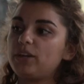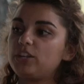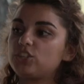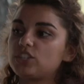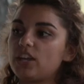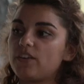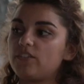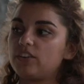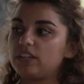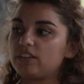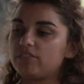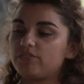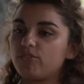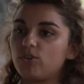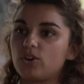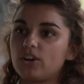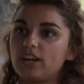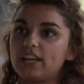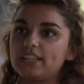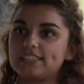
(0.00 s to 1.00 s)
page
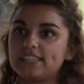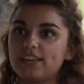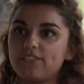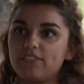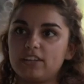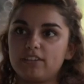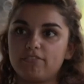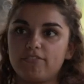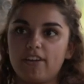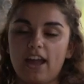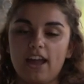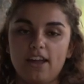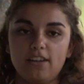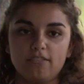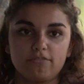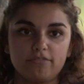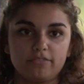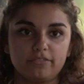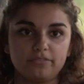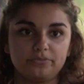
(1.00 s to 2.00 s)
74 and 75.